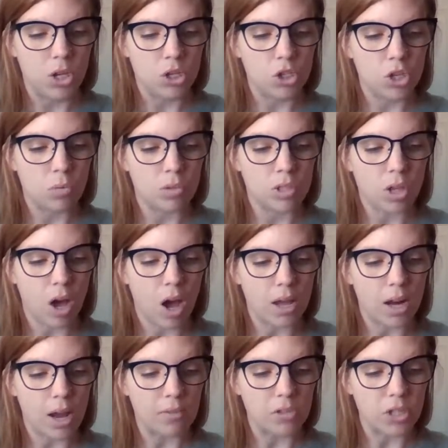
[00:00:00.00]
She was gone
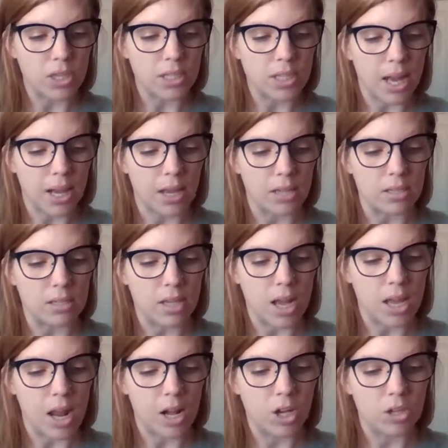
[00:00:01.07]
after a second,
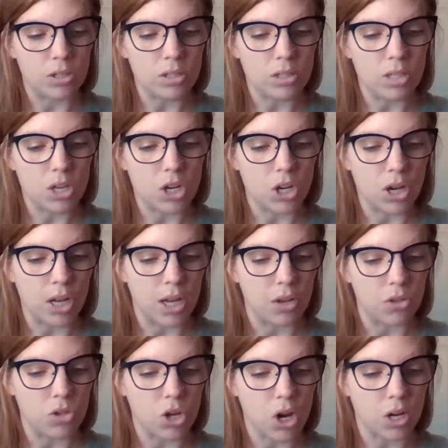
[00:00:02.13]
and I couldn't see her again
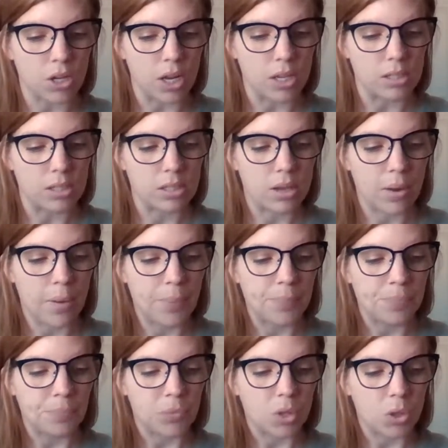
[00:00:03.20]
in the darkness.
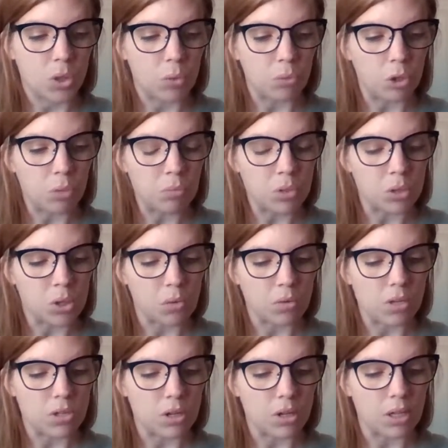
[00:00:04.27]
The room
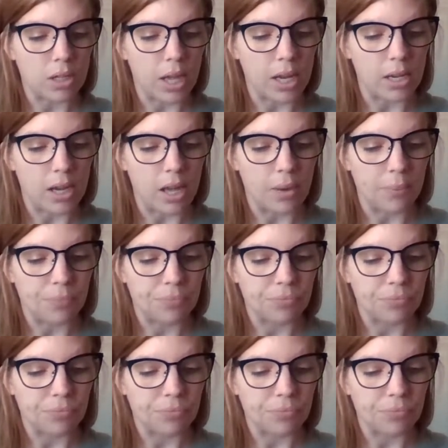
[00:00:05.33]
slowly started lightening.